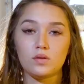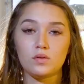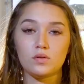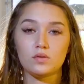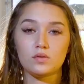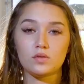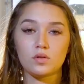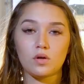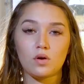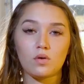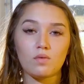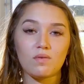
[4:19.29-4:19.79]

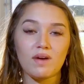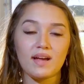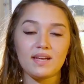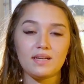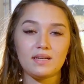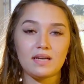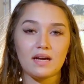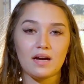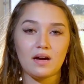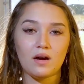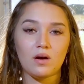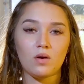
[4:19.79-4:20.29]
So right
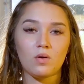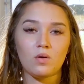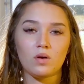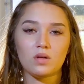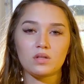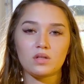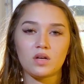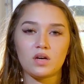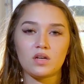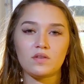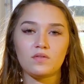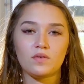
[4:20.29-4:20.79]
now, a
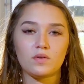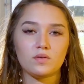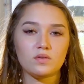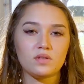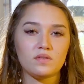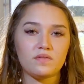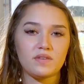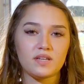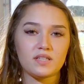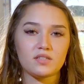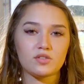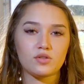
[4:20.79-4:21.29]
lot of
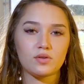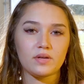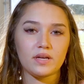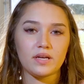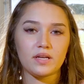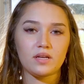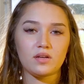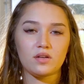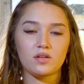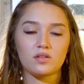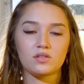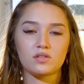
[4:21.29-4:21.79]
OnlyFans
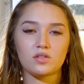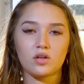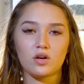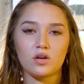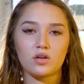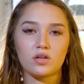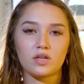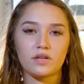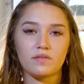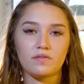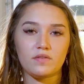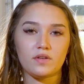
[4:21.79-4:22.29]
creators are
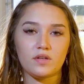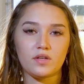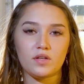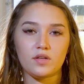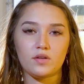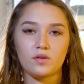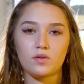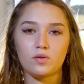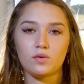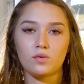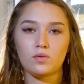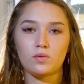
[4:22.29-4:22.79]
giving
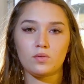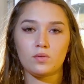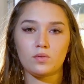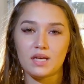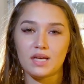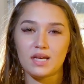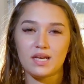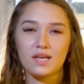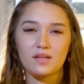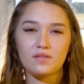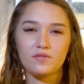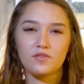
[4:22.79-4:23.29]
you
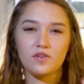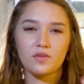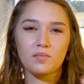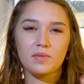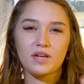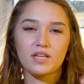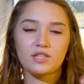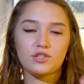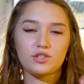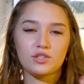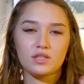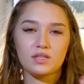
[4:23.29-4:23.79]

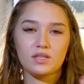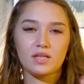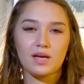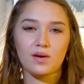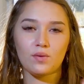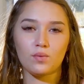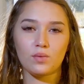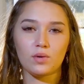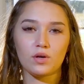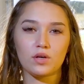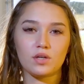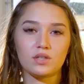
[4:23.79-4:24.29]
information
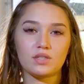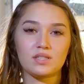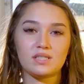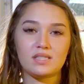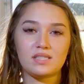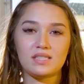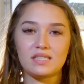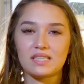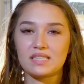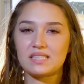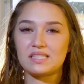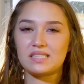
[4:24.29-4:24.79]
that worked
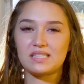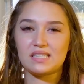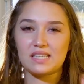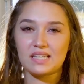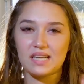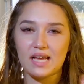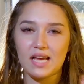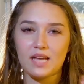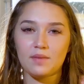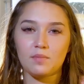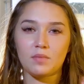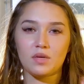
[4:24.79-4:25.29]
6 to
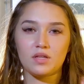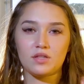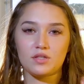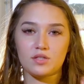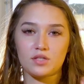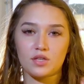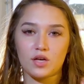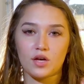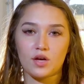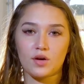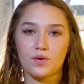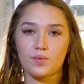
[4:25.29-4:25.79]
9 months
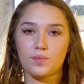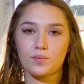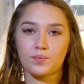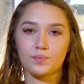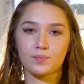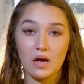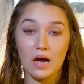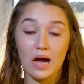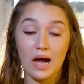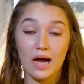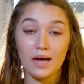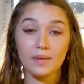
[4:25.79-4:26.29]
ago.
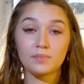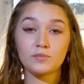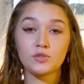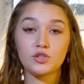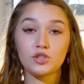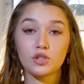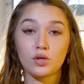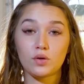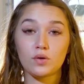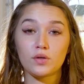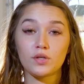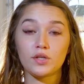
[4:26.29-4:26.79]
I'm
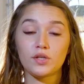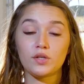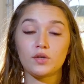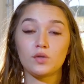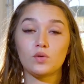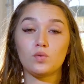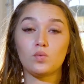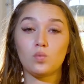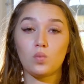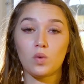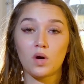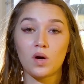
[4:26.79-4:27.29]
showing you
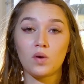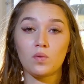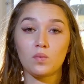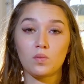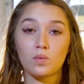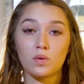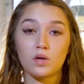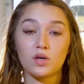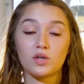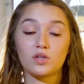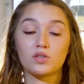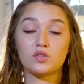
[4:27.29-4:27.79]
what
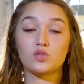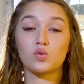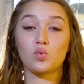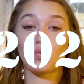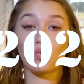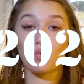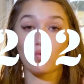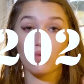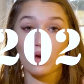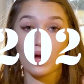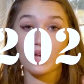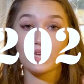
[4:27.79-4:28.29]
works
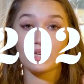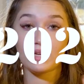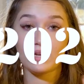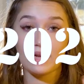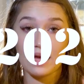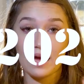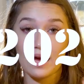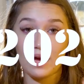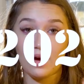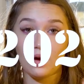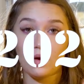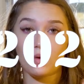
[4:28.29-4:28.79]
right
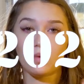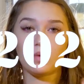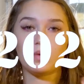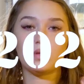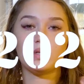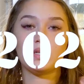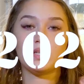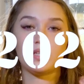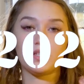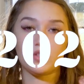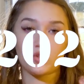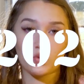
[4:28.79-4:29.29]
now
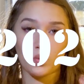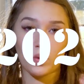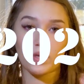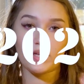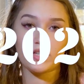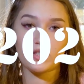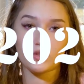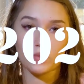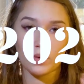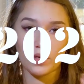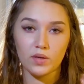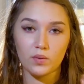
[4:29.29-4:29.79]
in
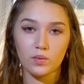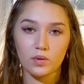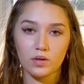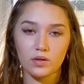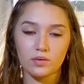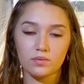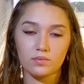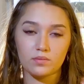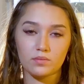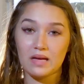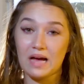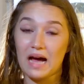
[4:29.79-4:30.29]
2021.
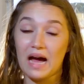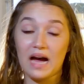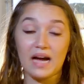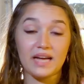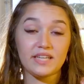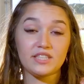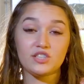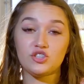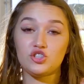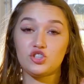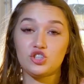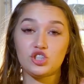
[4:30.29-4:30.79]

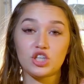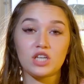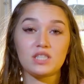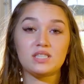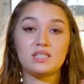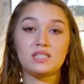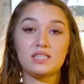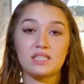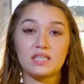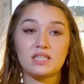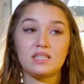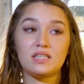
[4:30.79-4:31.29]
I
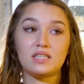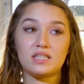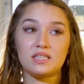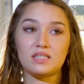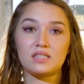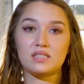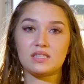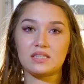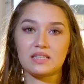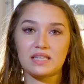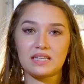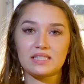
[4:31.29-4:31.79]
just did
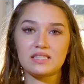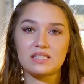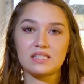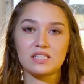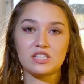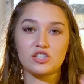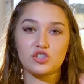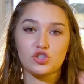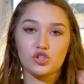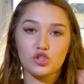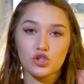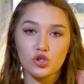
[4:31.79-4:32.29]
this less
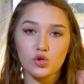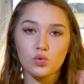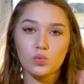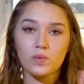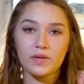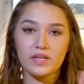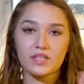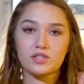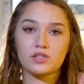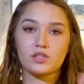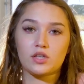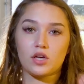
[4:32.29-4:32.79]
than 2
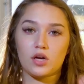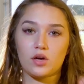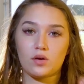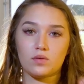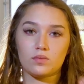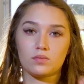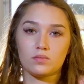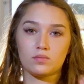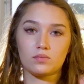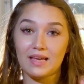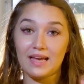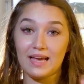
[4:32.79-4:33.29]
weeks ago.
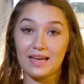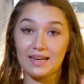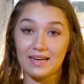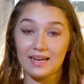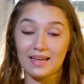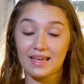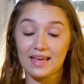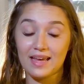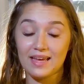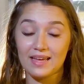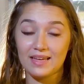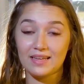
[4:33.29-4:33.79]
And
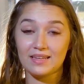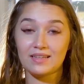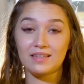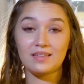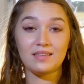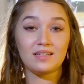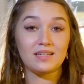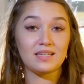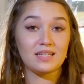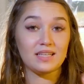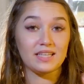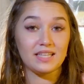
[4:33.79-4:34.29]
again,
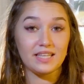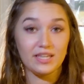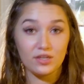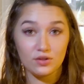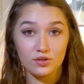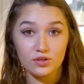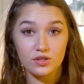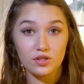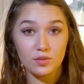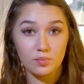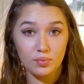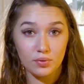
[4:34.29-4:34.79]

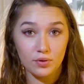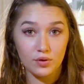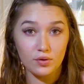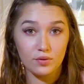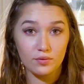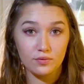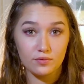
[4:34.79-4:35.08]
here's the proof.